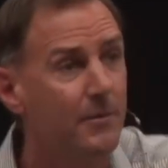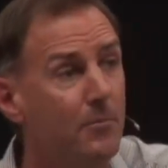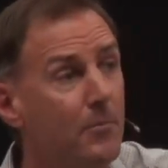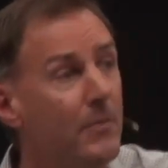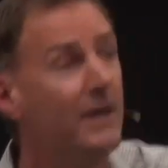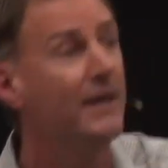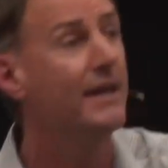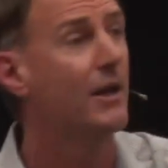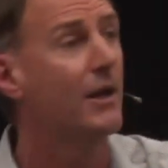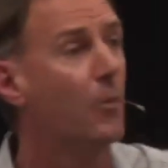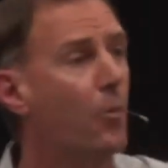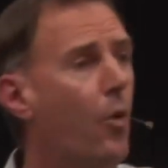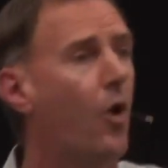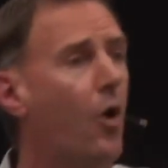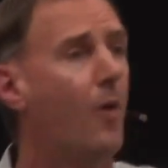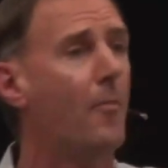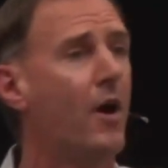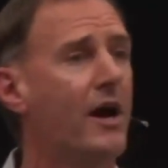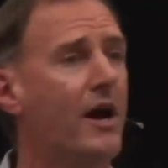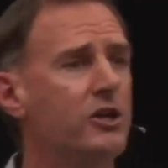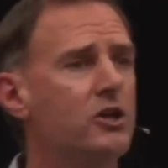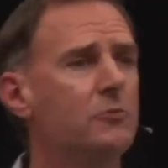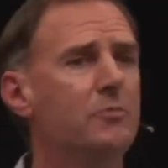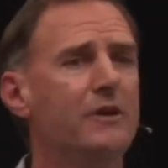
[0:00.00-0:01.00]
me and what
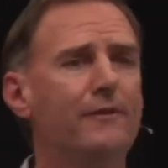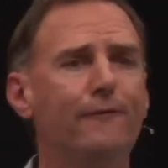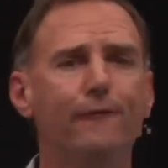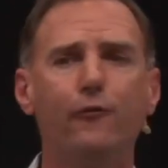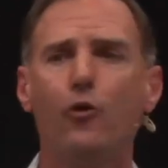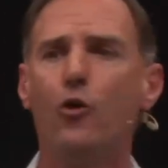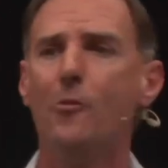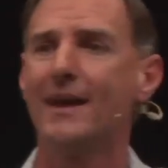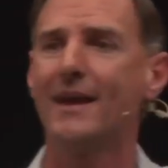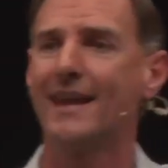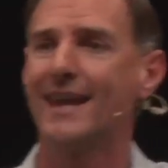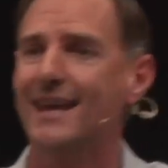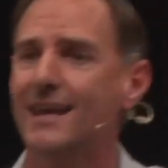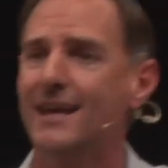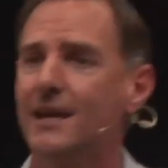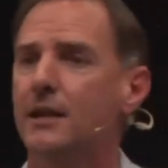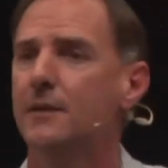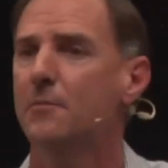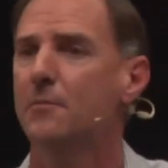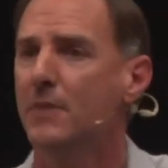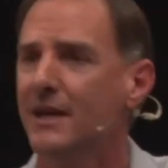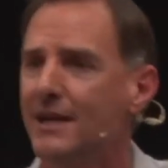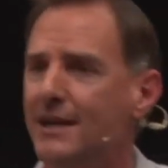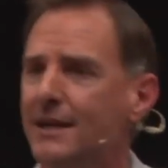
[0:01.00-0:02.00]
might you be forming
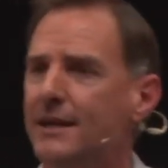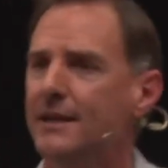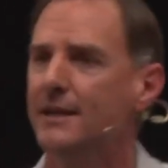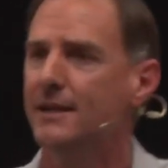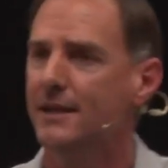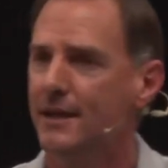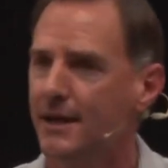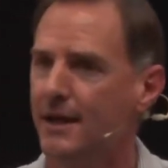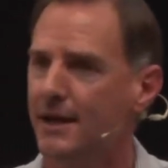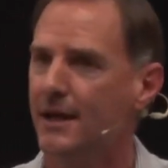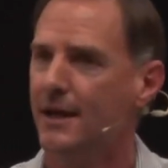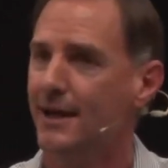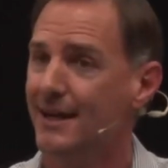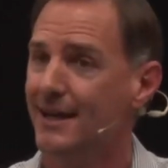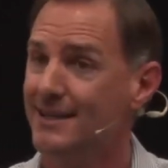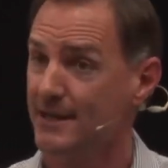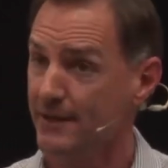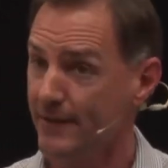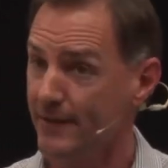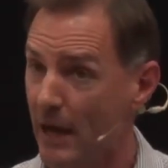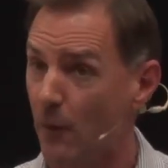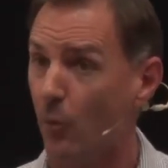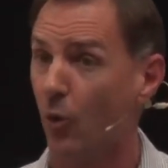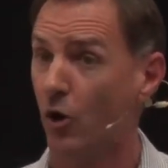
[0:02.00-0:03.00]
in me?
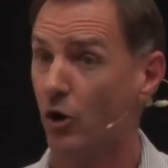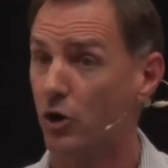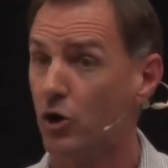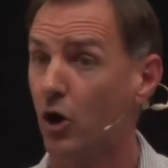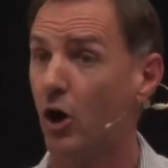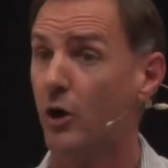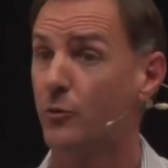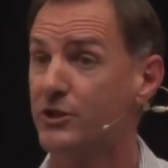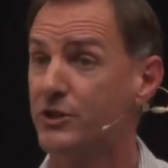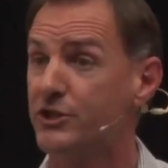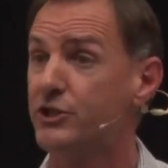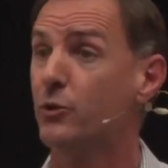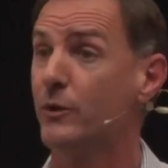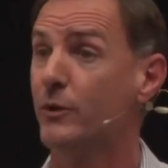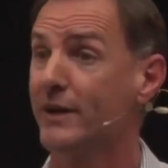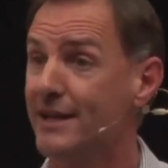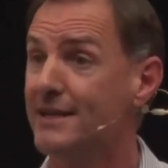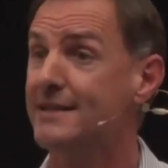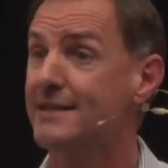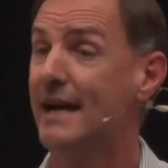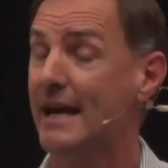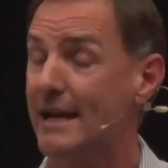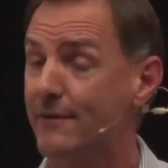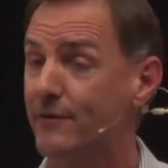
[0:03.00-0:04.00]
Isn't that what God was doing
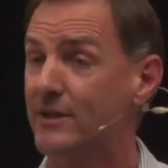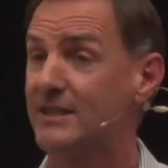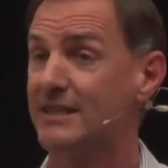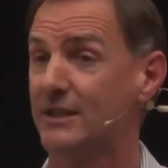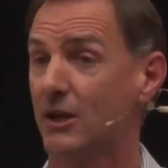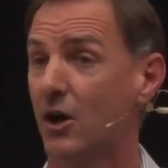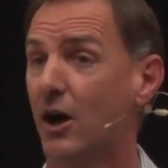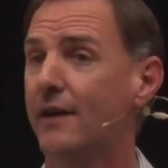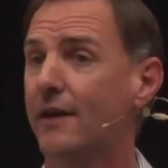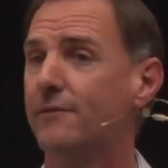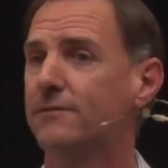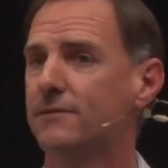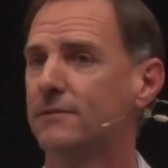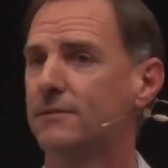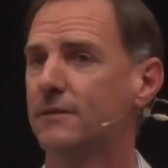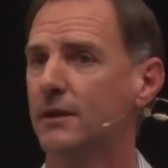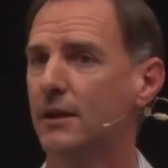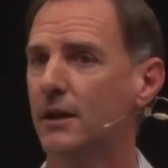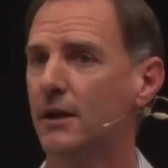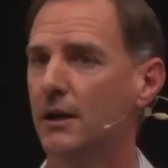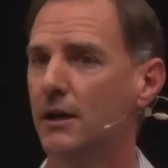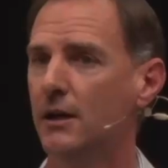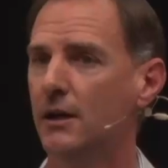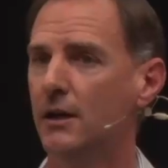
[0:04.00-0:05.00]
in David's life?
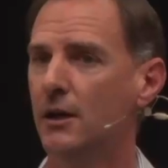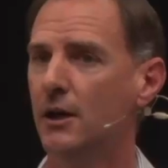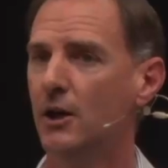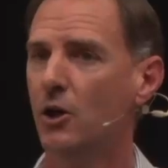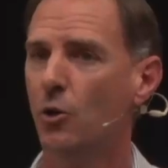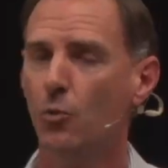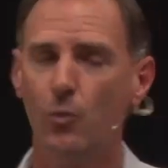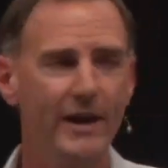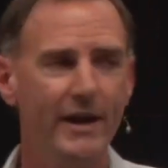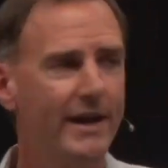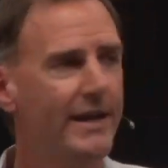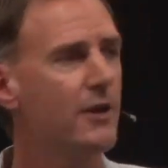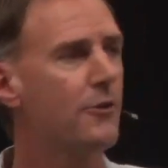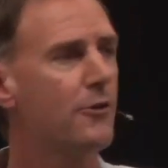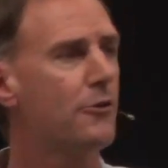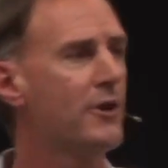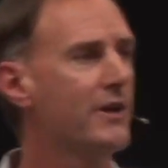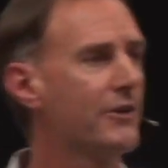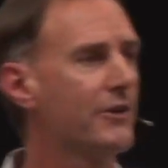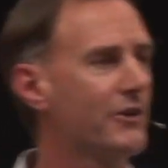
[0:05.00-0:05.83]
Where do you think